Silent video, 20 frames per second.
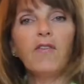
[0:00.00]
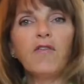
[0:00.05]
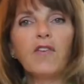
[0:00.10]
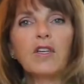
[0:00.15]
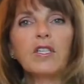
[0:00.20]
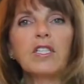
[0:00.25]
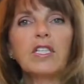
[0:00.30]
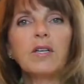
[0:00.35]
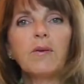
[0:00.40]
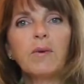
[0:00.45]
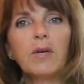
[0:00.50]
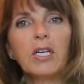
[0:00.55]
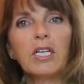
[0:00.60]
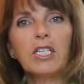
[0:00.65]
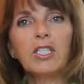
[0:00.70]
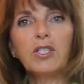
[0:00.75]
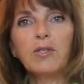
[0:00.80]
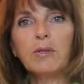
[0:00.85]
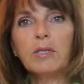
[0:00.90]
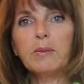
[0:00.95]
the first thing we're going
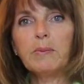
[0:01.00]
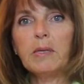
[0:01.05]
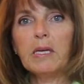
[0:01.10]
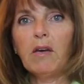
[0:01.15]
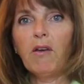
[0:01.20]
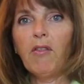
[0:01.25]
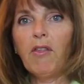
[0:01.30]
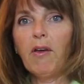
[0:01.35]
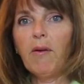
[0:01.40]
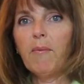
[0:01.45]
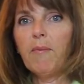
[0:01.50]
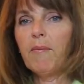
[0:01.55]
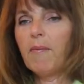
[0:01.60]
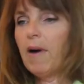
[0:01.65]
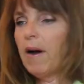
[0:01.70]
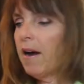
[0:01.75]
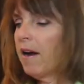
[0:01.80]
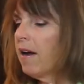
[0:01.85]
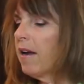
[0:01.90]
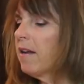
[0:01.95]
to do is peel them.
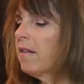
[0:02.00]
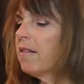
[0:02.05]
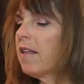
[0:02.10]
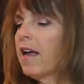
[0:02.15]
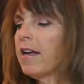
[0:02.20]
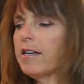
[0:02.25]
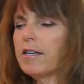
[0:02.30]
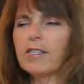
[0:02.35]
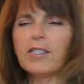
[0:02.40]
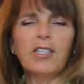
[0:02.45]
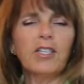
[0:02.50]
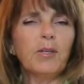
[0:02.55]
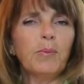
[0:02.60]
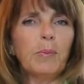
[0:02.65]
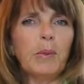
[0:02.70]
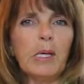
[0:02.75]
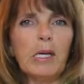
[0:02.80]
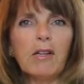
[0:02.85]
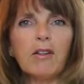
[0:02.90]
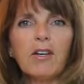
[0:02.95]
I like a good
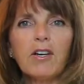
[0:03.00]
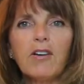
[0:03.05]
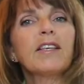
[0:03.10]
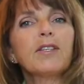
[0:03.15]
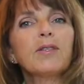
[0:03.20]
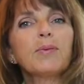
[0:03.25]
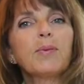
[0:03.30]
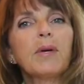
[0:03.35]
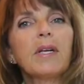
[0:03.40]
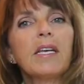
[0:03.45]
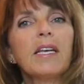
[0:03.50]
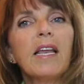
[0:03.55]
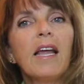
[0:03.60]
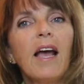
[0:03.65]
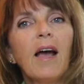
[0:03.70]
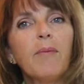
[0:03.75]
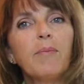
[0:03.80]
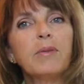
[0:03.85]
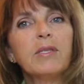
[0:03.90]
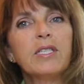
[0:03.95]
peeler. This one
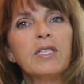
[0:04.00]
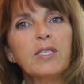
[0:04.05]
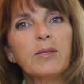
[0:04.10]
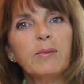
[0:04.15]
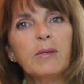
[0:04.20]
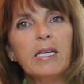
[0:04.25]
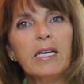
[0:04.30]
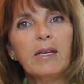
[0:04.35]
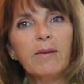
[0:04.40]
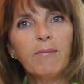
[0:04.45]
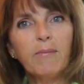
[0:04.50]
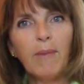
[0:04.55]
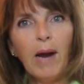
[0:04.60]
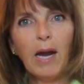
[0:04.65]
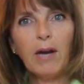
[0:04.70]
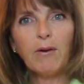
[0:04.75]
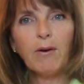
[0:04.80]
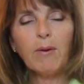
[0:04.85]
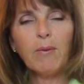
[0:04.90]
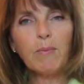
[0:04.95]
happens to be
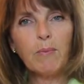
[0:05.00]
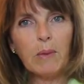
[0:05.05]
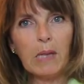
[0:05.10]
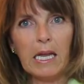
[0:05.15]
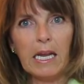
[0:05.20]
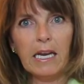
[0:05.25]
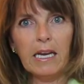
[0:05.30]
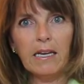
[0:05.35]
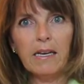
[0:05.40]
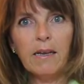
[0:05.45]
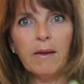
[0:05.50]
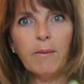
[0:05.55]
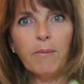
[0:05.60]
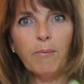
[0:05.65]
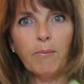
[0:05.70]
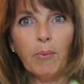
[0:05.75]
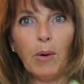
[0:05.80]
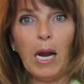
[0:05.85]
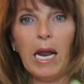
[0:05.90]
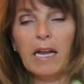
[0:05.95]
Microplane
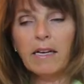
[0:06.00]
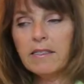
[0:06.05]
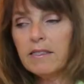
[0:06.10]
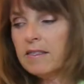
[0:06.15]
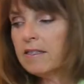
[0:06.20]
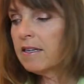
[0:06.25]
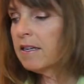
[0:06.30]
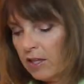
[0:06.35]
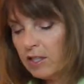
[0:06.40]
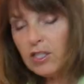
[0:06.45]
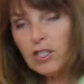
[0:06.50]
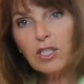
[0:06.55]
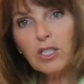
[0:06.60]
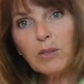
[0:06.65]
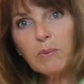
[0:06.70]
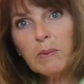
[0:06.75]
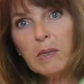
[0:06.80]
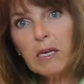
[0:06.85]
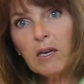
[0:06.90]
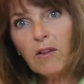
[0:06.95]
brand. Let's
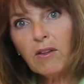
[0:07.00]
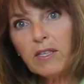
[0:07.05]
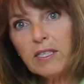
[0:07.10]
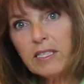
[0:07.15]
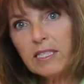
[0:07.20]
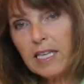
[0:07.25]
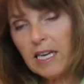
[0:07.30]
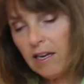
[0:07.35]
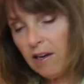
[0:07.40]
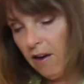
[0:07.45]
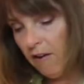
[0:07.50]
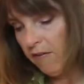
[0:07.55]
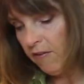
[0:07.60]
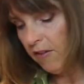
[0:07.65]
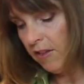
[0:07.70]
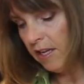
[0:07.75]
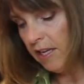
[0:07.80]
just peel the skin off of